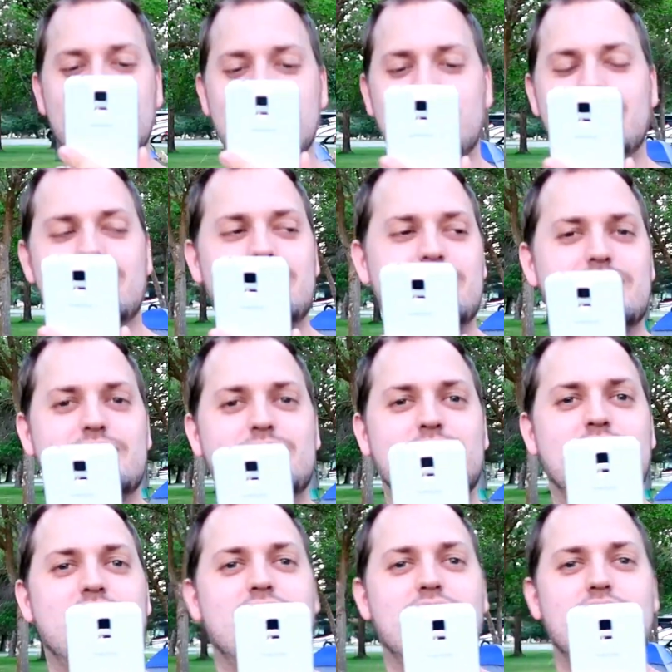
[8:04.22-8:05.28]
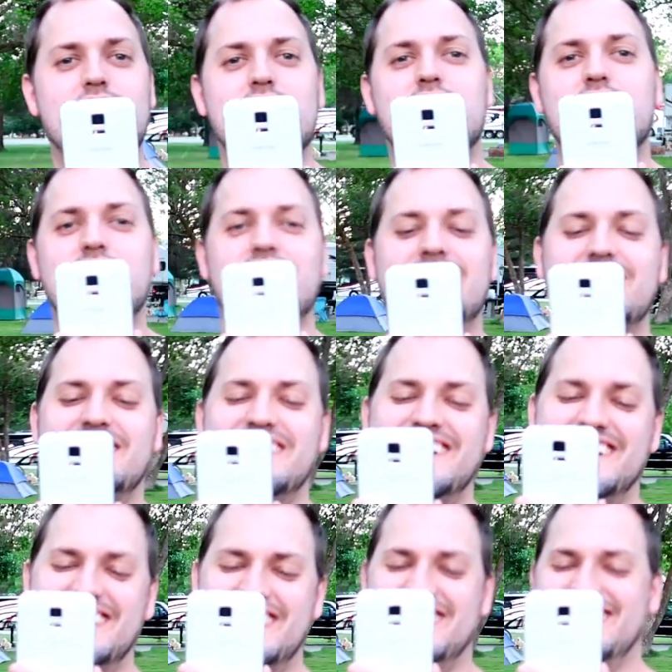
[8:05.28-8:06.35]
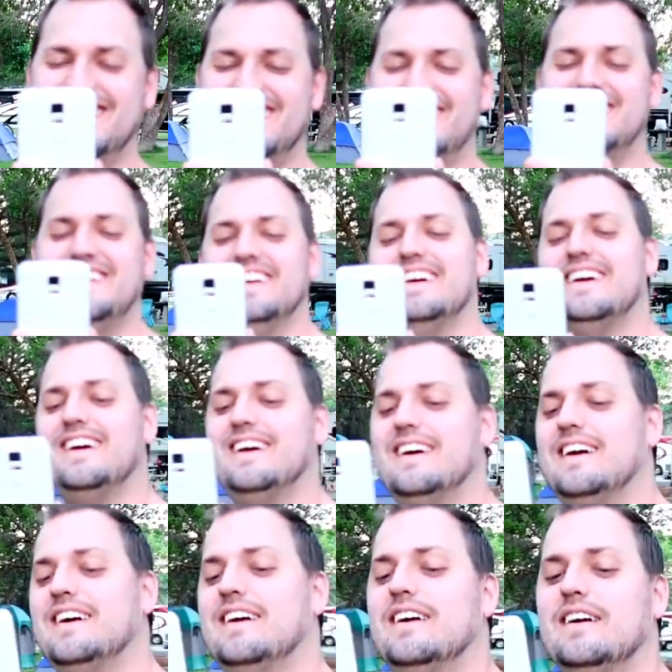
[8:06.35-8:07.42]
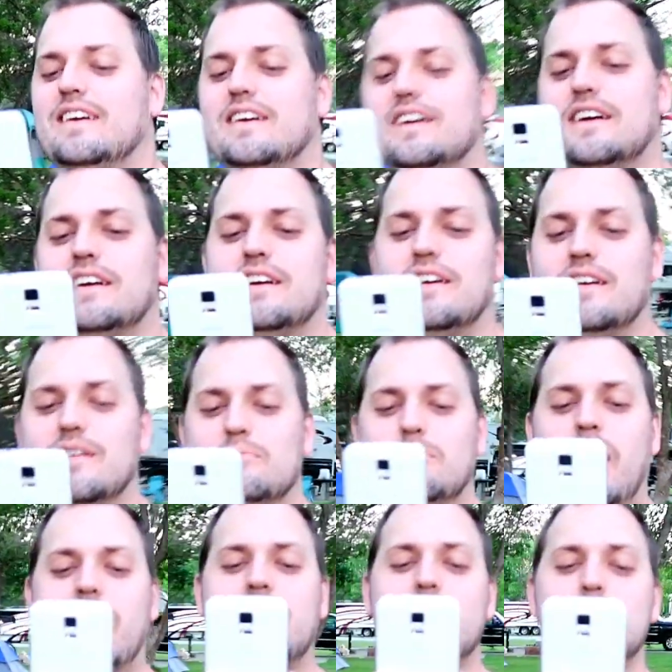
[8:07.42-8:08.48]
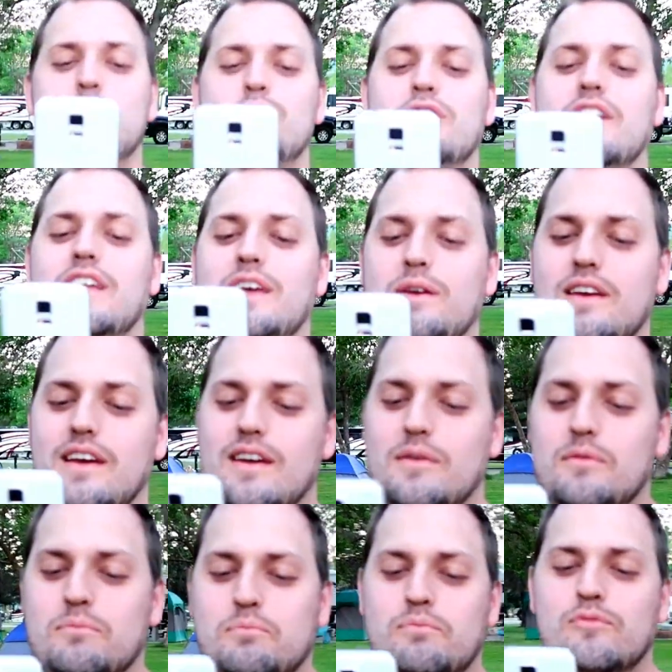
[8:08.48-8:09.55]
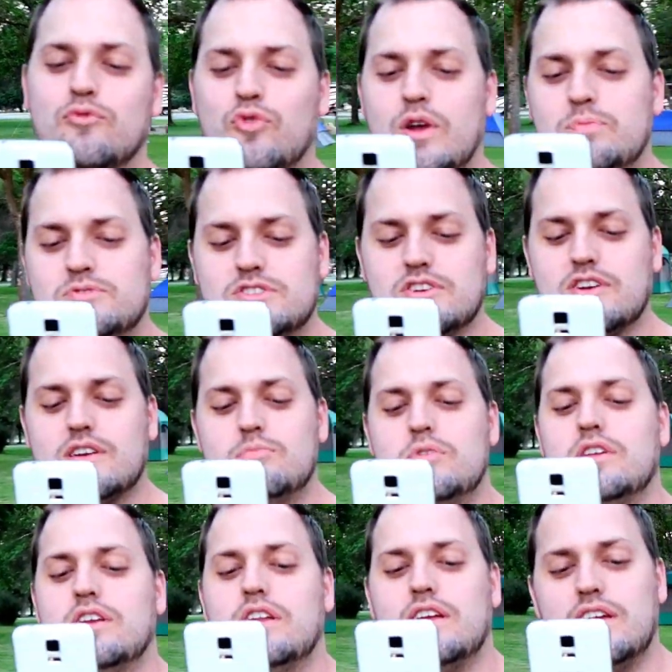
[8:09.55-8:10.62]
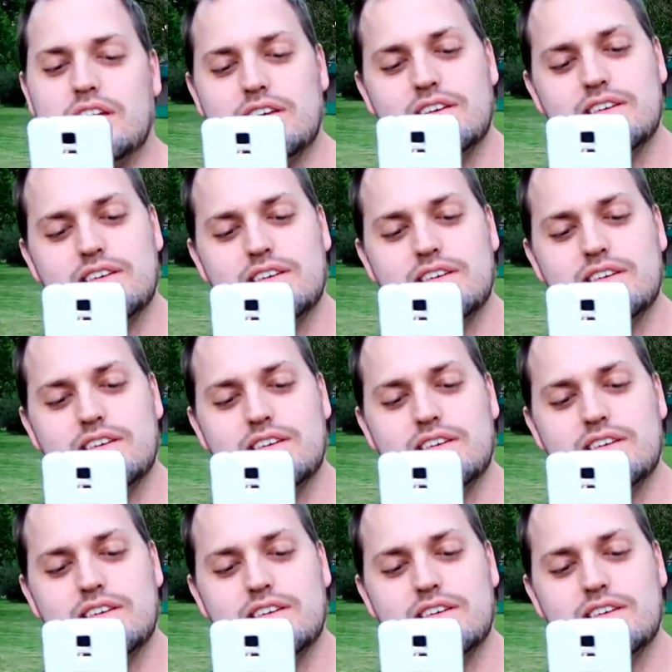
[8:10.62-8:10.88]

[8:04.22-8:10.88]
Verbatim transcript: Hey, my camera's bigger. Let's vlog versus vlog. My community. What are you vlogging? Rips your community.